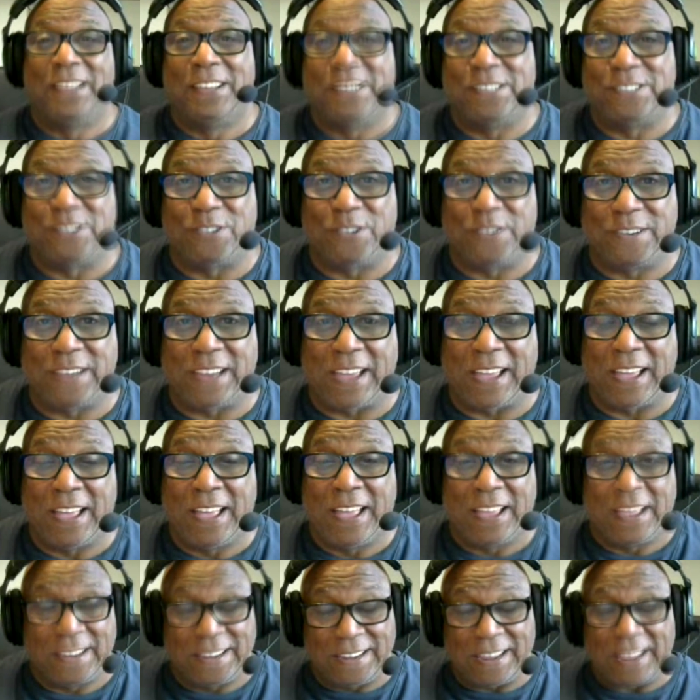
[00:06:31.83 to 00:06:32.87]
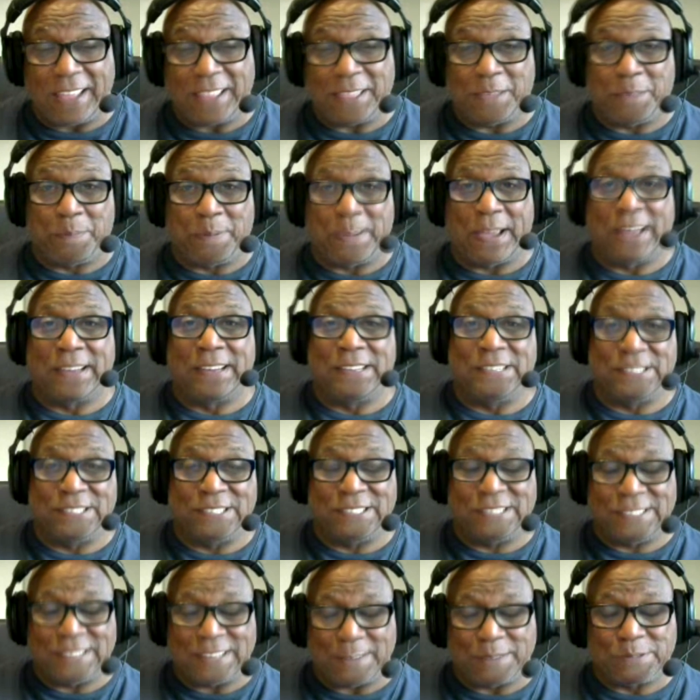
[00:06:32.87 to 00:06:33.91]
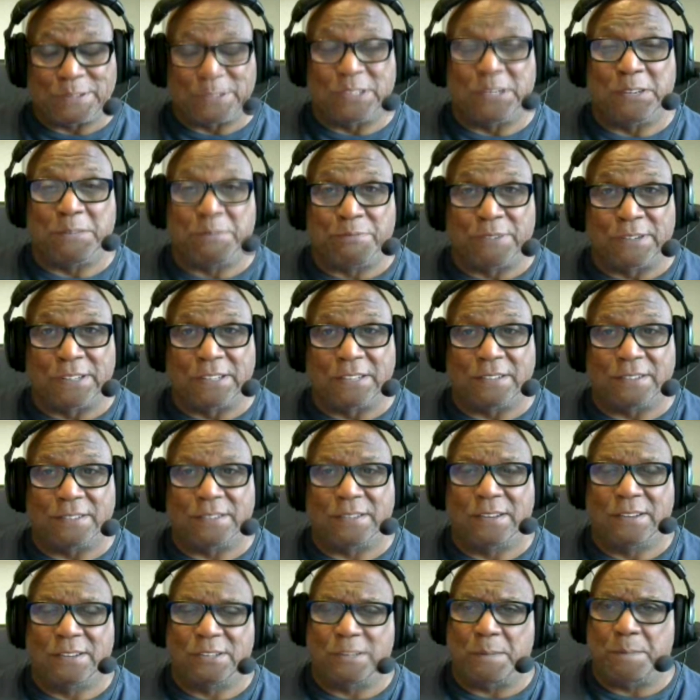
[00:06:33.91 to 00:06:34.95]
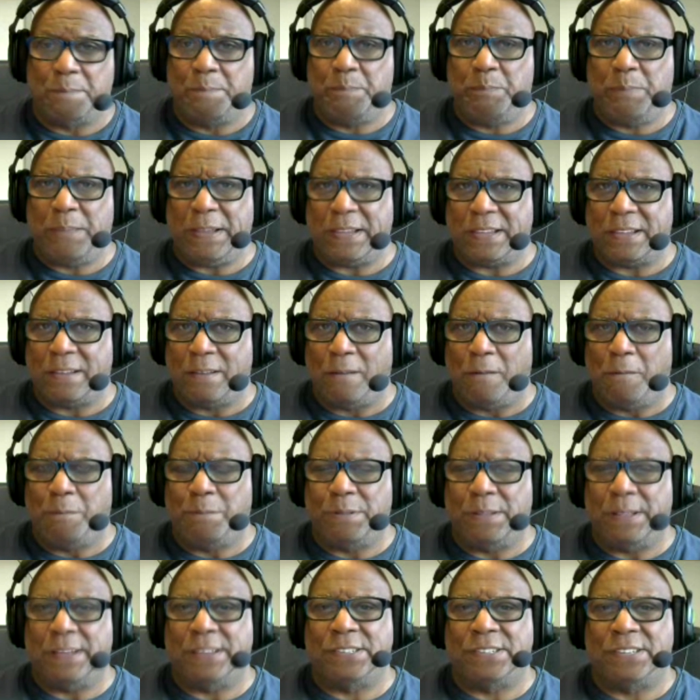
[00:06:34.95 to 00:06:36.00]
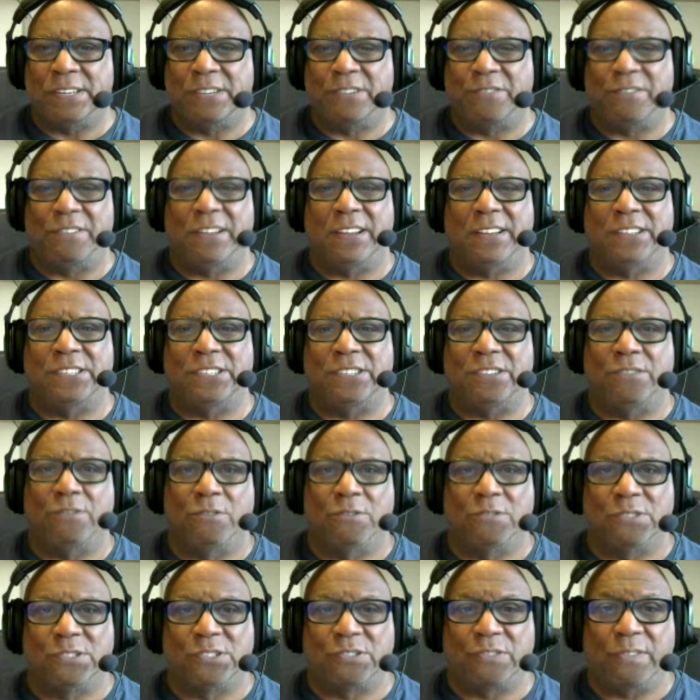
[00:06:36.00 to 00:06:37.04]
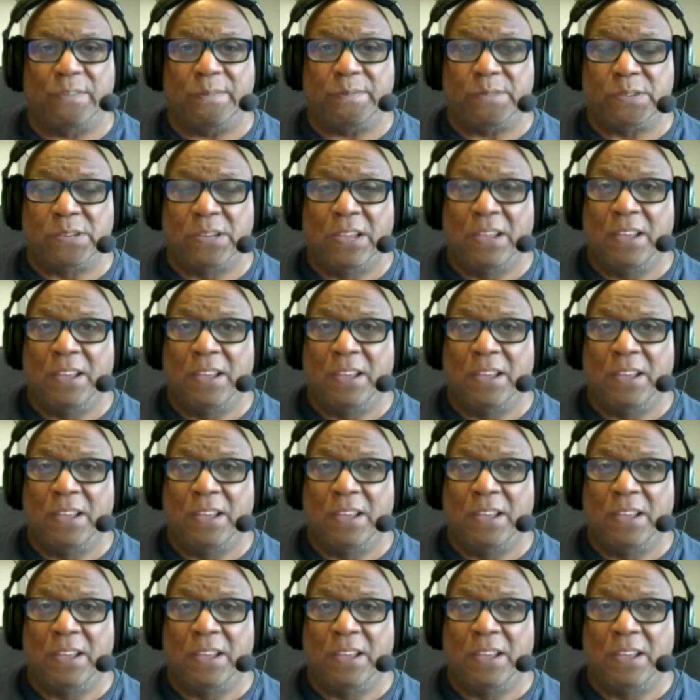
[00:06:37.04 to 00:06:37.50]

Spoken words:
So yeah, get the packages, it's absolutely brilliant. It's a bit complex in creating your own scripts,